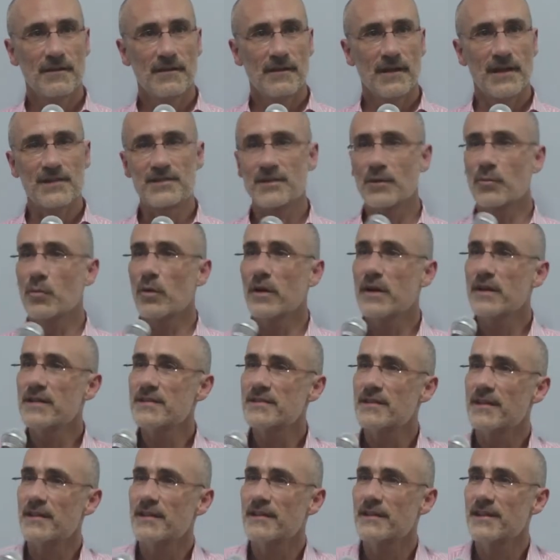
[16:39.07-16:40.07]
I said, what
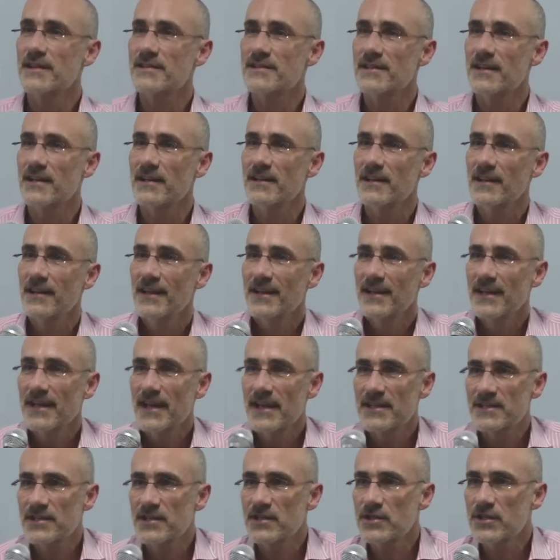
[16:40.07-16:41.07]
is it? He said,
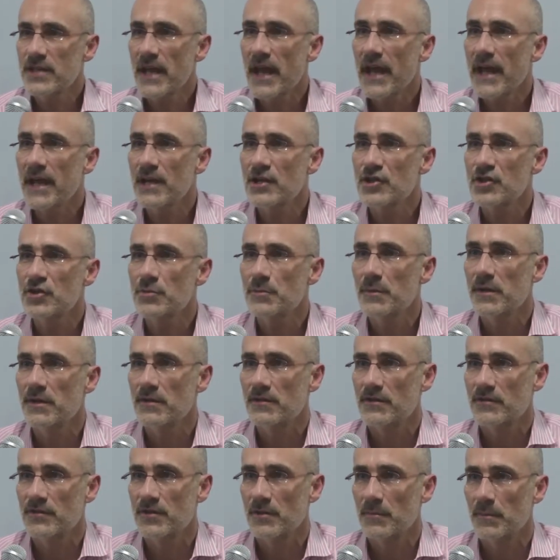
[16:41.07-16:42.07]
it's
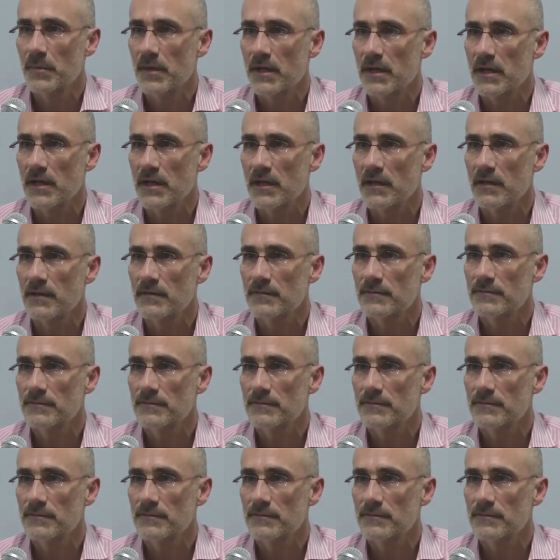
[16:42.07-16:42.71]
attachment to money.